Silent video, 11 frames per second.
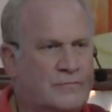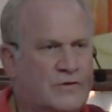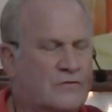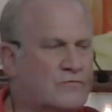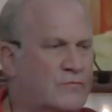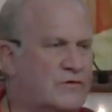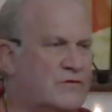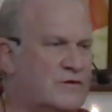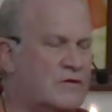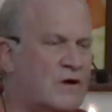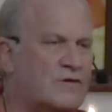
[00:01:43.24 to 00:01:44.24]
Because when we
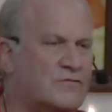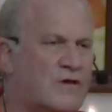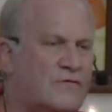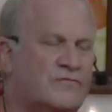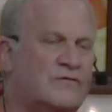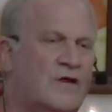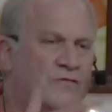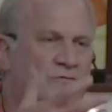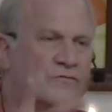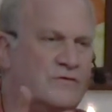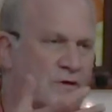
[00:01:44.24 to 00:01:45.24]
see ourselves in
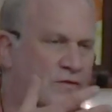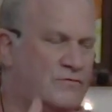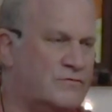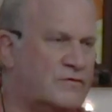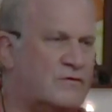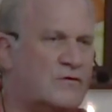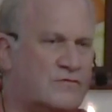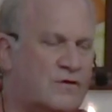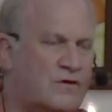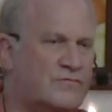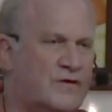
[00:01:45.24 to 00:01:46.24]
others and others in
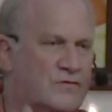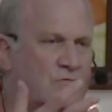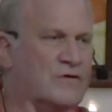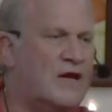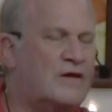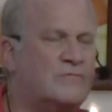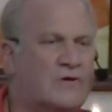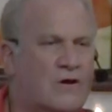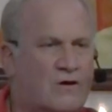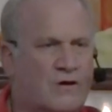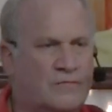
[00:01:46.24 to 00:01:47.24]
ourselves, then who can we
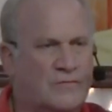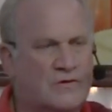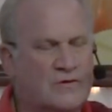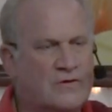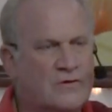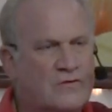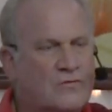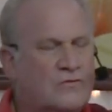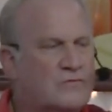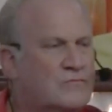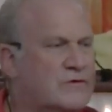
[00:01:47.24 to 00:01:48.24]
harm?
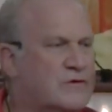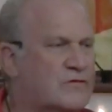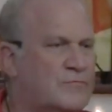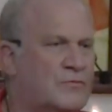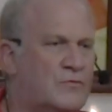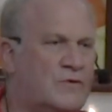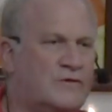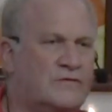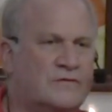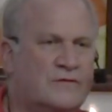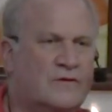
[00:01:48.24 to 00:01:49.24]
Who could we
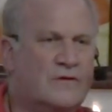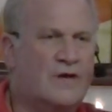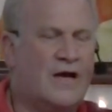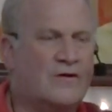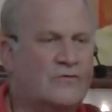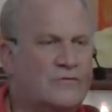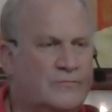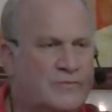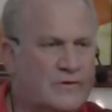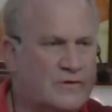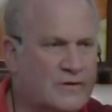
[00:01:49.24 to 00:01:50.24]
exploit? How can we
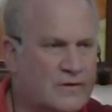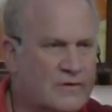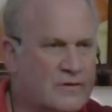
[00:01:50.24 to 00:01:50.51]
be